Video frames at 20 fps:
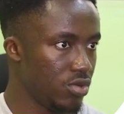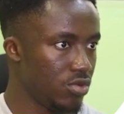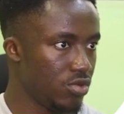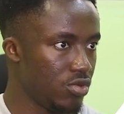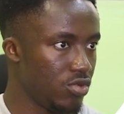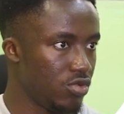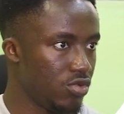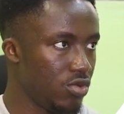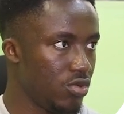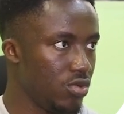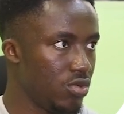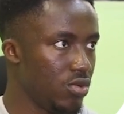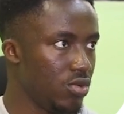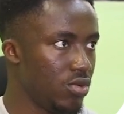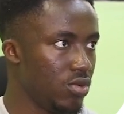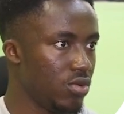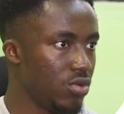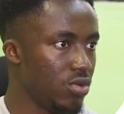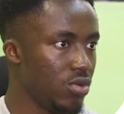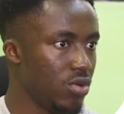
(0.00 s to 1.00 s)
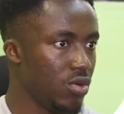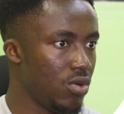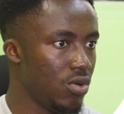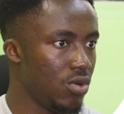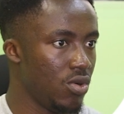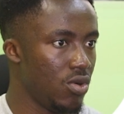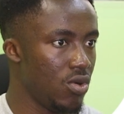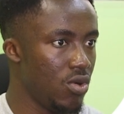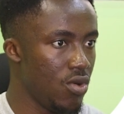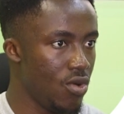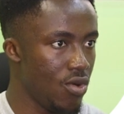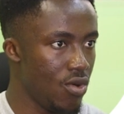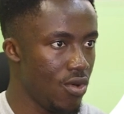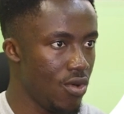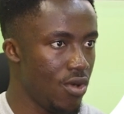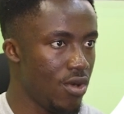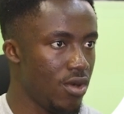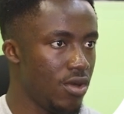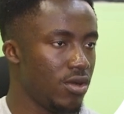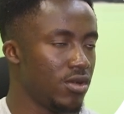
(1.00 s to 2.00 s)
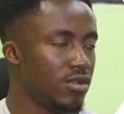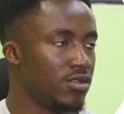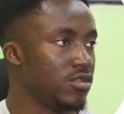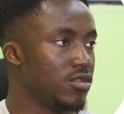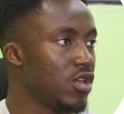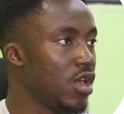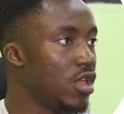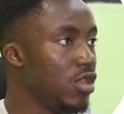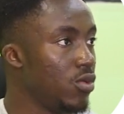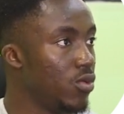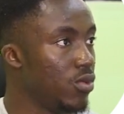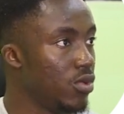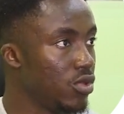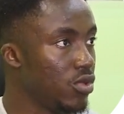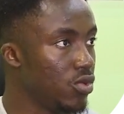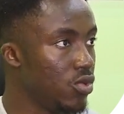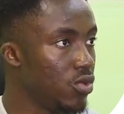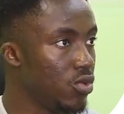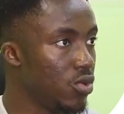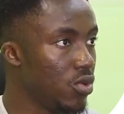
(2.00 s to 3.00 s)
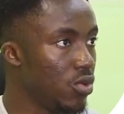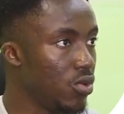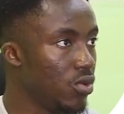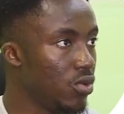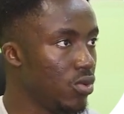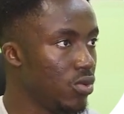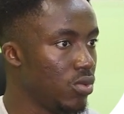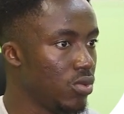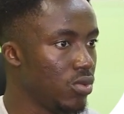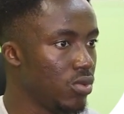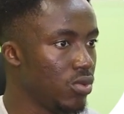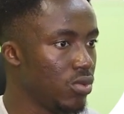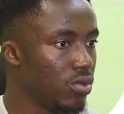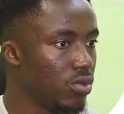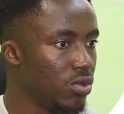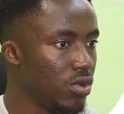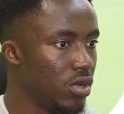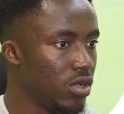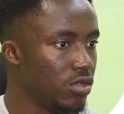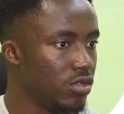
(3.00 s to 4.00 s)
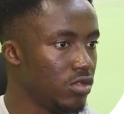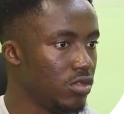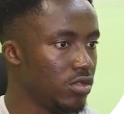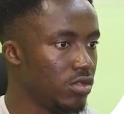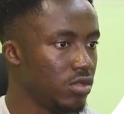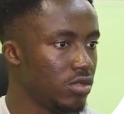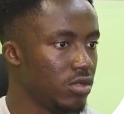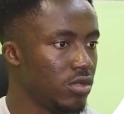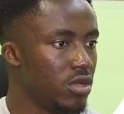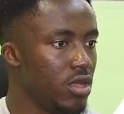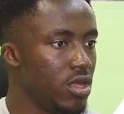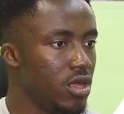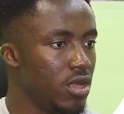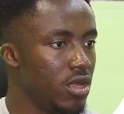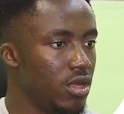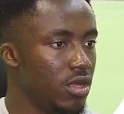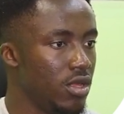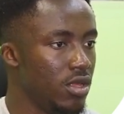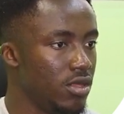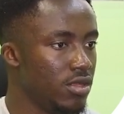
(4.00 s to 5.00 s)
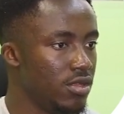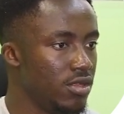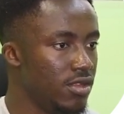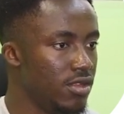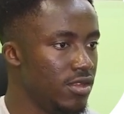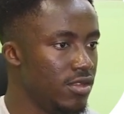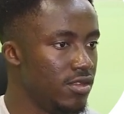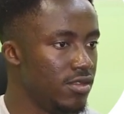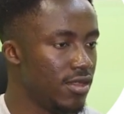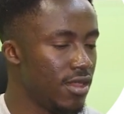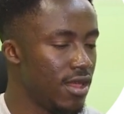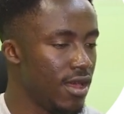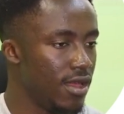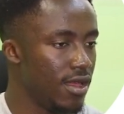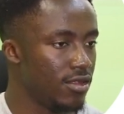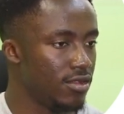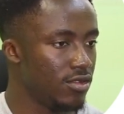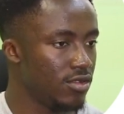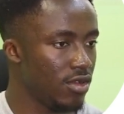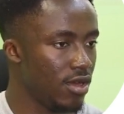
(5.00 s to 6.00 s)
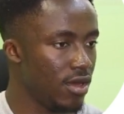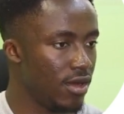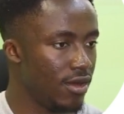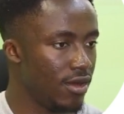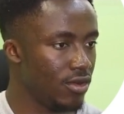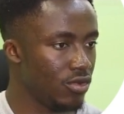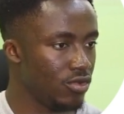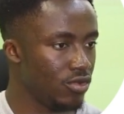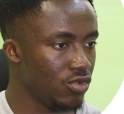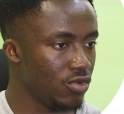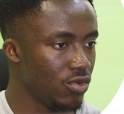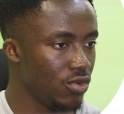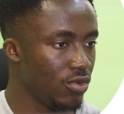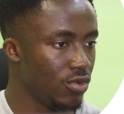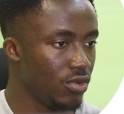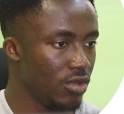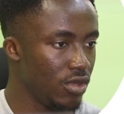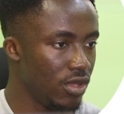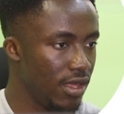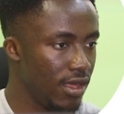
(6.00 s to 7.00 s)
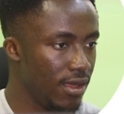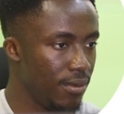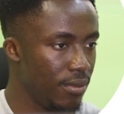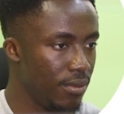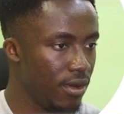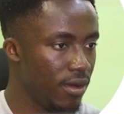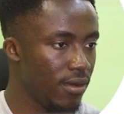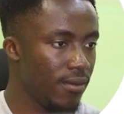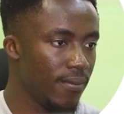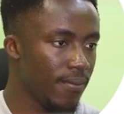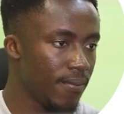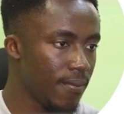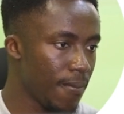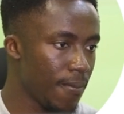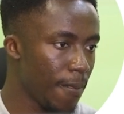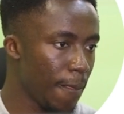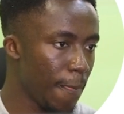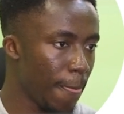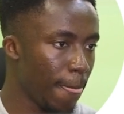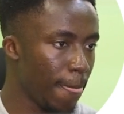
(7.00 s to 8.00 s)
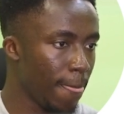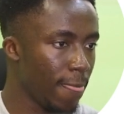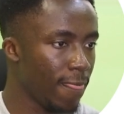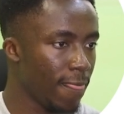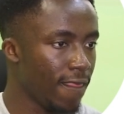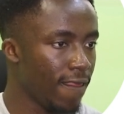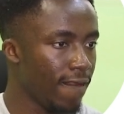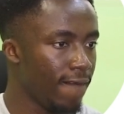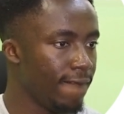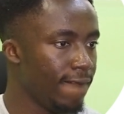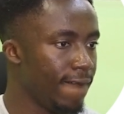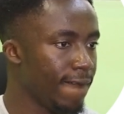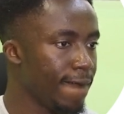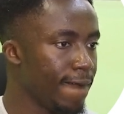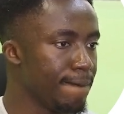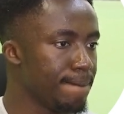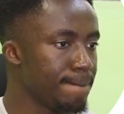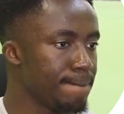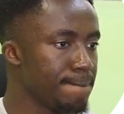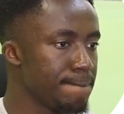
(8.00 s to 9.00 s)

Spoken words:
So, or sign in with Google. Right? These lines are also there, but okay.